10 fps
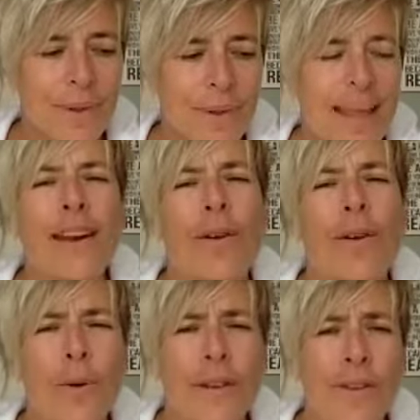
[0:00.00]
that I
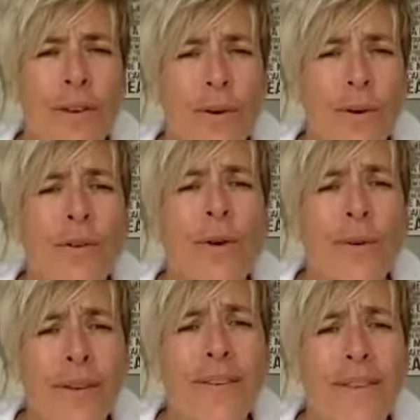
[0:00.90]
don't always do,
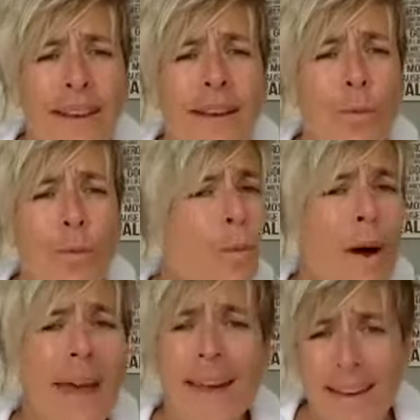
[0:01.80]
so this is
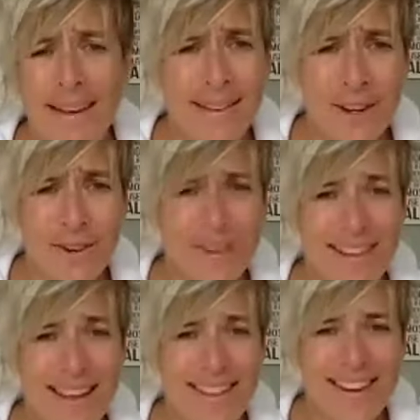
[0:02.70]
way
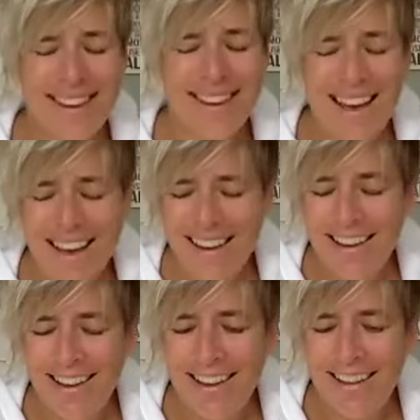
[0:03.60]
easier said than done,